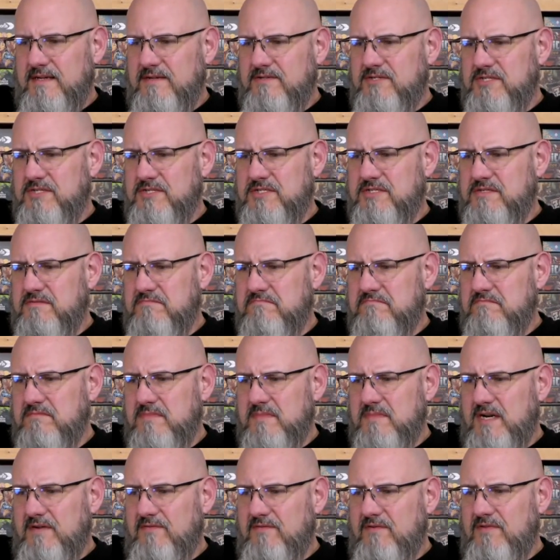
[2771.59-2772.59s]
It just
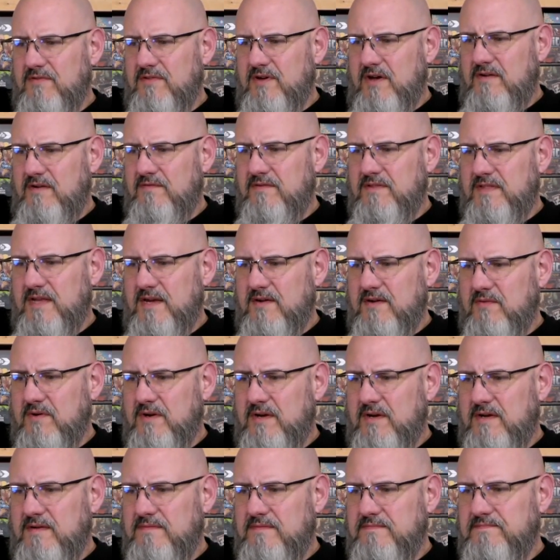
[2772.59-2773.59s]
never thought of it that
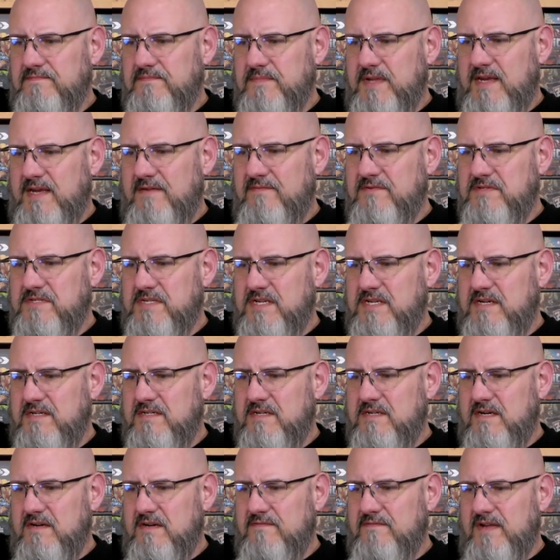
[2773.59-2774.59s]
way. I haven't seen a
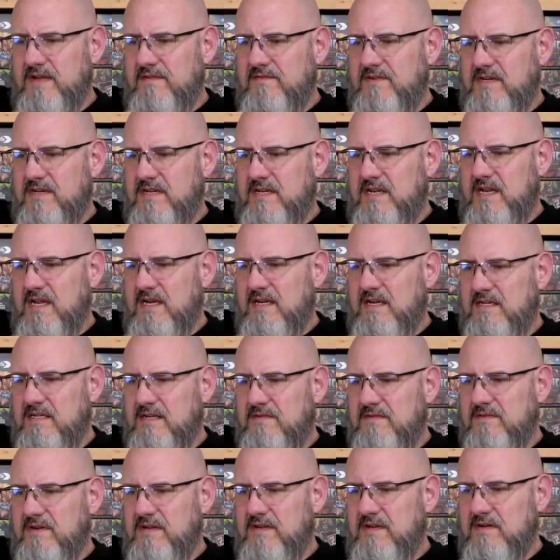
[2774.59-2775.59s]
ton of
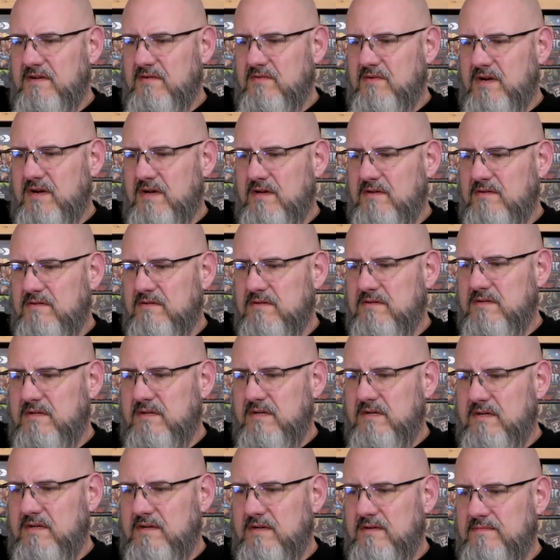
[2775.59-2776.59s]
negativity around
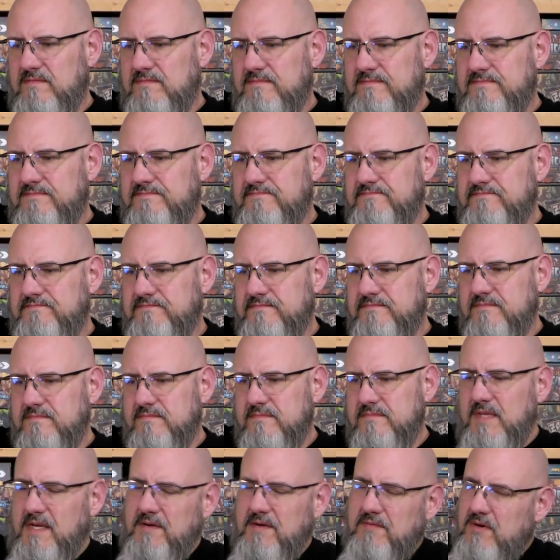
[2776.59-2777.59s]

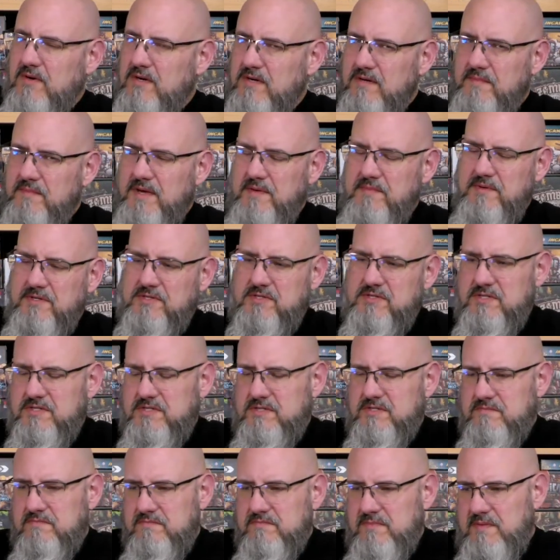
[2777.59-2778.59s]
Well, maybe it's
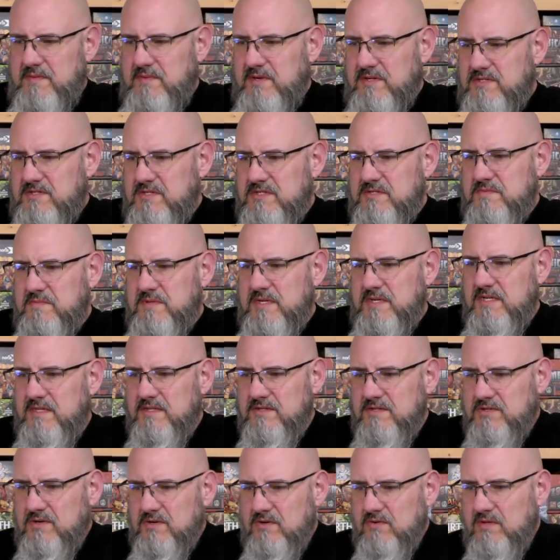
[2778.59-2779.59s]
just me in
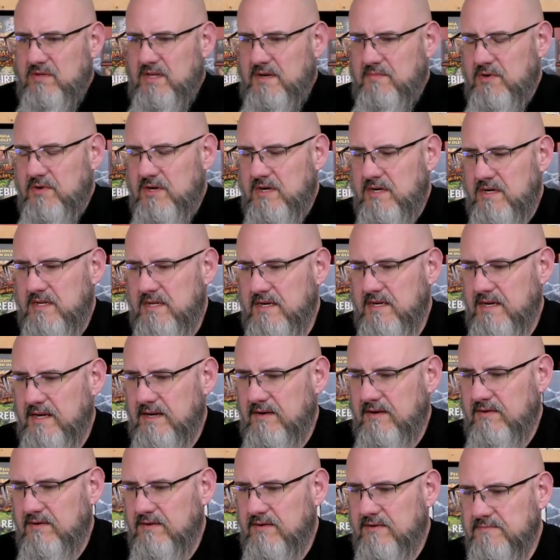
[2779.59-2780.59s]
the circle I'm running in. I
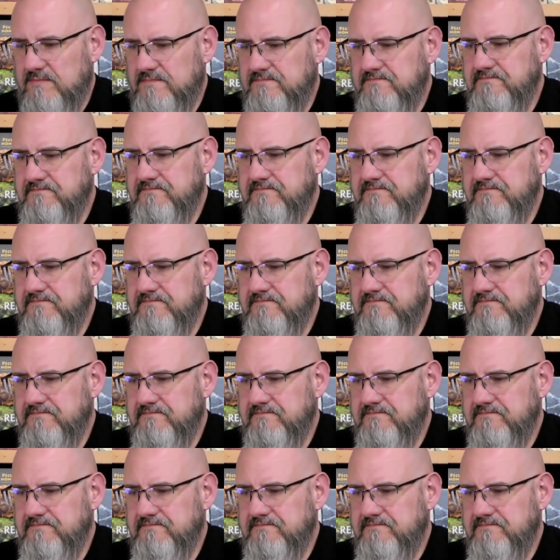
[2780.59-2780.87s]
don't know.